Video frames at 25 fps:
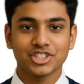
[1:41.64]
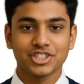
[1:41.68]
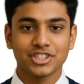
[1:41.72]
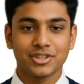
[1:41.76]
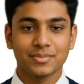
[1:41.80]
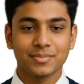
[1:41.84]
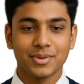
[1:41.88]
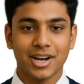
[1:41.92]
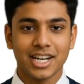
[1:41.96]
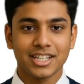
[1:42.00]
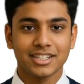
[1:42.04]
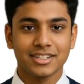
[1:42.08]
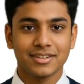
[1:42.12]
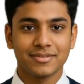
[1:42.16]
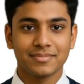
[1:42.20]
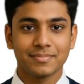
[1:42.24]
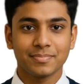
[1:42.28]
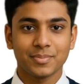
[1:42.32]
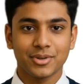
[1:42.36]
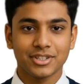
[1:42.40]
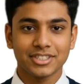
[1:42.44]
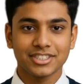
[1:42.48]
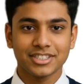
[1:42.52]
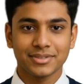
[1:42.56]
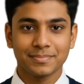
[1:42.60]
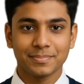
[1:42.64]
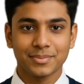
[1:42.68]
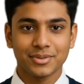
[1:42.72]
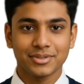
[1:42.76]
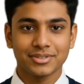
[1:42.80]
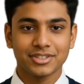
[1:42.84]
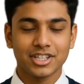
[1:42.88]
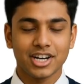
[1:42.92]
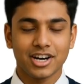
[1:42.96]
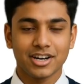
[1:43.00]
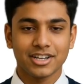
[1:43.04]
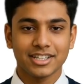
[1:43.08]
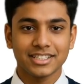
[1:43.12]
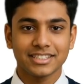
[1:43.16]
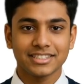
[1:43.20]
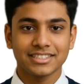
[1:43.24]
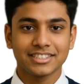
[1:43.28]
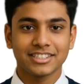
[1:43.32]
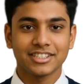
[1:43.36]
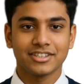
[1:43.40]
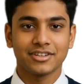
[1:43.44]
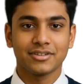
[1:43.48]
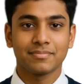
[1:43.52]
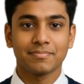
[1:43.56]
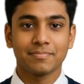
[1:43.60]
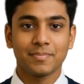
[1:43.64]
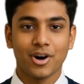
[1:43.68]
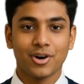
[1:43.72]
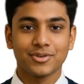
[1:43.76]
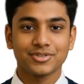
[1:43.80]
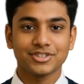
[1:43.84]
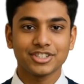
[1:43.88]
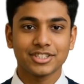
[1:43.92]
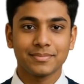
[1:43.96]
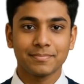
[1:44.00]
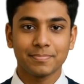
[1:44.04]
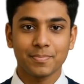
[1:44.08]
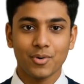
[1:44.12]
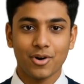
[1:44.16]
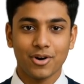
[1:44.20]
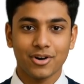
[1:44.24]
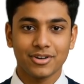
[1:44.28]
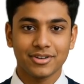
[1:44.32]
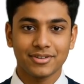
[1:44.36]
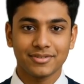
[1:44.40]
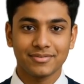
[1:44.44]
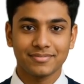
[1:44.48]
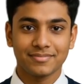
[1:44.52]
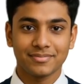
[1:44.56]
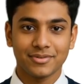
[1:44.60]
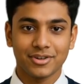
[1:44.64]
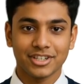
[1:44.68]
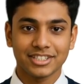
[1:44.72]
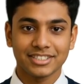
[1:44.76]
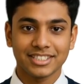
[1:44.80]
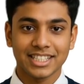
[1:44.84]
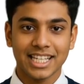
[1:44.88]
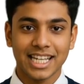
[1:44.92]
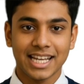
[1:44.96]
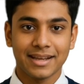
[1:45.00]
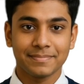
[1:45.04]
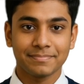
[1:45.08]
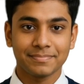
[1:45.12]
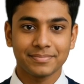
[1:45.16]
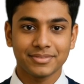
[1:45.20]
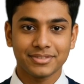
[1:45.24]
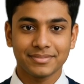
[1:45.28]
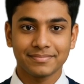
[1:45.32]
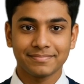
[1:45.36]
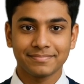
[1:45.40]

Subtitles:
directive principles are considered most important for exams?